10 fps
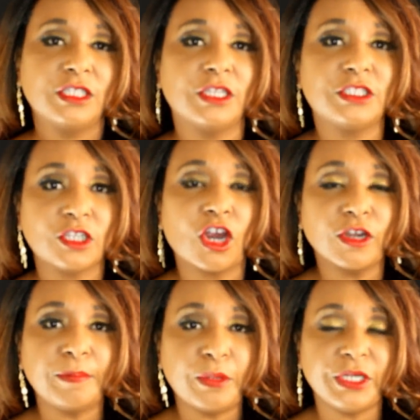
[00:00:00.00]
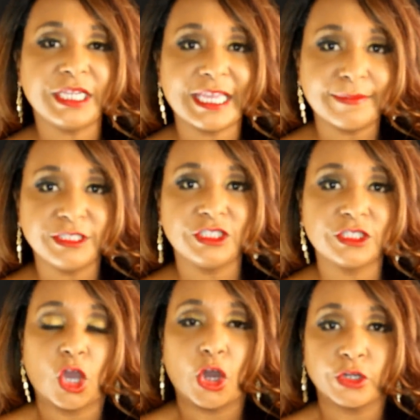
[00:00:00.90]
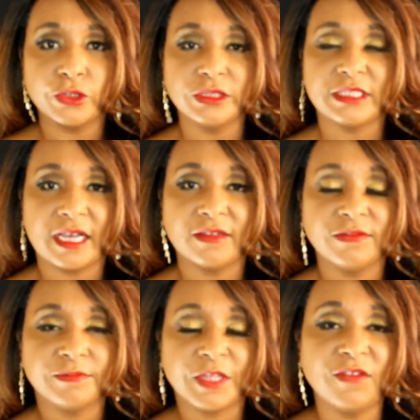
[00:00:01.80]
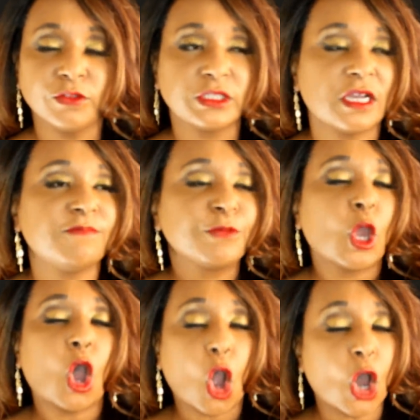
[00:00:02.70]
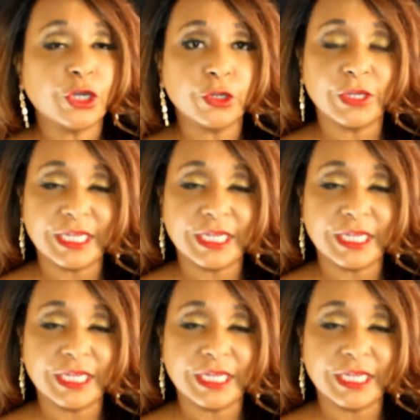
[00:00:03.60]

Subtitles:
to start putting images on herself, of herself, on her